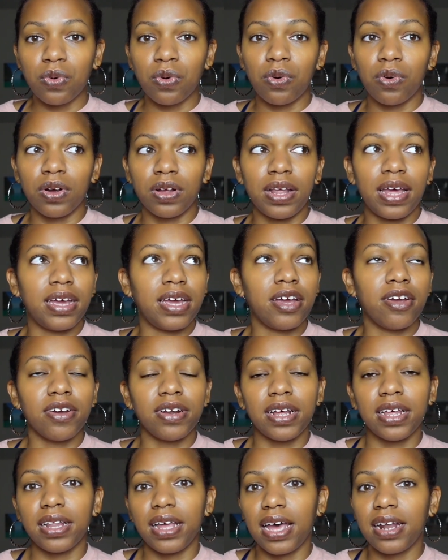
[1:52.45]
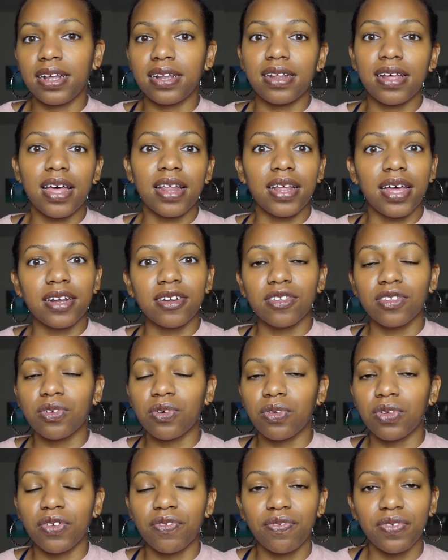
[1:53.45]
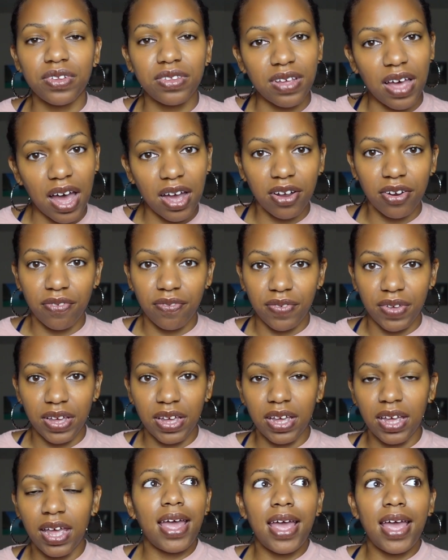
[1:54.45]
or like here in Atlanta, the Atlanta School of Photography.